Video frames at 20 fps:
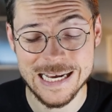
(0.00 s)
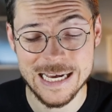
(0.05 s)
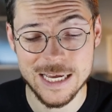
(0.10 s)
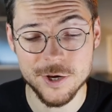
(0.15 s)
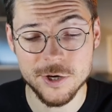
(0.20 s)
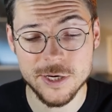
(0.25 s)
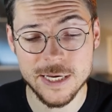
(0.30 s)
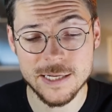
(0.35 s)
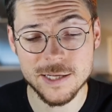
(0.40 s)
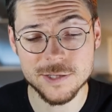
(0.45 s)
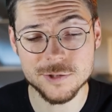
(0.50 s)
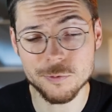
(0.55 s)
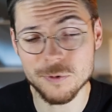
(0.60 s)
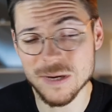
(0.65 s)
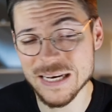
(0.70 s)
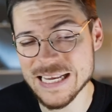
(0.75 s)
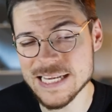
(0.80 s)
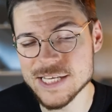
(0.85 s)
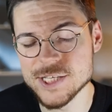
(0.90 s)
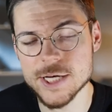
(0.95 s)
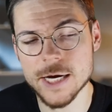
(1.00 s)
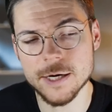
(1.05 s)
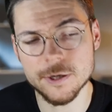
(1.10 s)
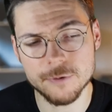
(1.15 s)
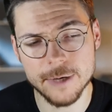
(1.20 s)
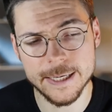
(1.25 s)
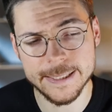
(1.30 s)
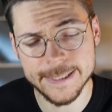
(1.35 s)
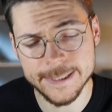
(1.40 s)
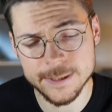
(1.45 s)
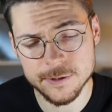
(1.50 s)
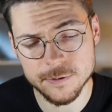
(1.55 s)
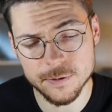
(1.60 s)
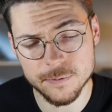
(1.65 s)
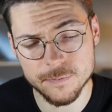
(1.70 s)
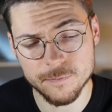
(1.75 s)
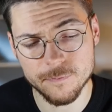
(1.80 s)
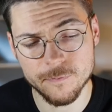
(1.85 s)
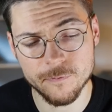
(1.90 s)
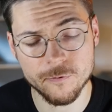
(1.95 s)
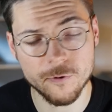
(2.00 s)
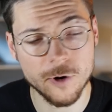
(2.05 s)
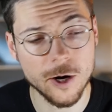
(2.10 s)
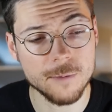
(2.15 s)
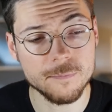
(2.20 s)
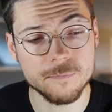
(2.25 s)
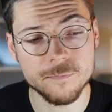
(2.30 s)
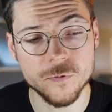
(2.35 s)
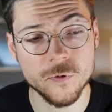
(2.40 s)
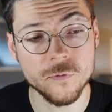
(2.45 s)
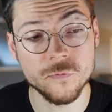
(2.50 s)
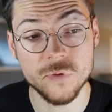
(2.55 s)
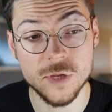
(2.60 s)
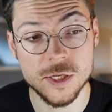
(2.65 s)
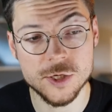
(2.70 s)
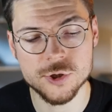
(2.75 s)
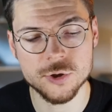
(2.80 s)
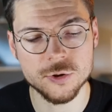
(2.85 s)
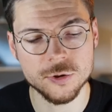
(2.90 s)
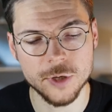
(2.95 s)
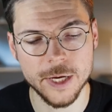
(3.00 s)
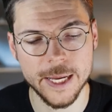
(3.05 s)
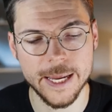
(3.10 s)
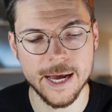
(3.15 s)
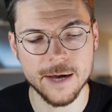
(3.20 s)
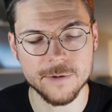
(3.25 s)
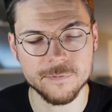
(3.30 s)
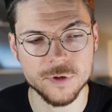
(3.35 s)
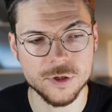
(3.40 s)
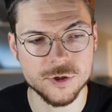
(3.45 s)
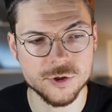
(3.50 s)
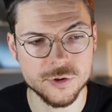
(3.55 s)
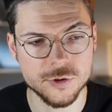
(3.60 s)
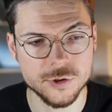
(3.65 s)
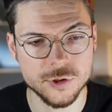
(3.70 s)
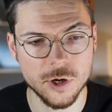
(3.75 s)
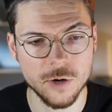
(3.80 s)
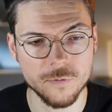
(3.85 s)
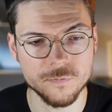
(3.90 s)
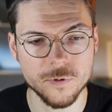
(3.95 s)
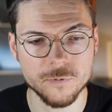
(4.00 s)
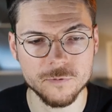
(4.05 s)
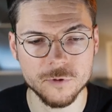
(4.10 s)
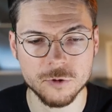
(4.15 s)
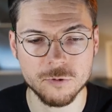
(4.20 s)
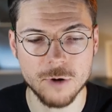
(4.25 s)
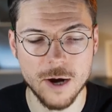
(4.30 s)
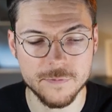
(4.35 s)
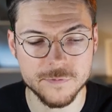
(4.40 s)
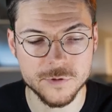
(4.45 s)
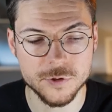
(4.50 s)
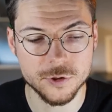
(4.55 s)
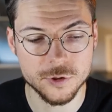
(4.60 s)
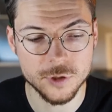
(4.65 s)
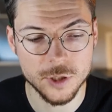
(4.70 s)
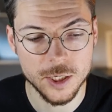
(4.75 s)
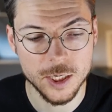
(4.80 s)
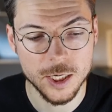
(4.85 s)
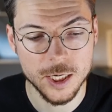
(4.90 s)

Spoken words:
You cannot really generate it from the AI features of Novel Crafter.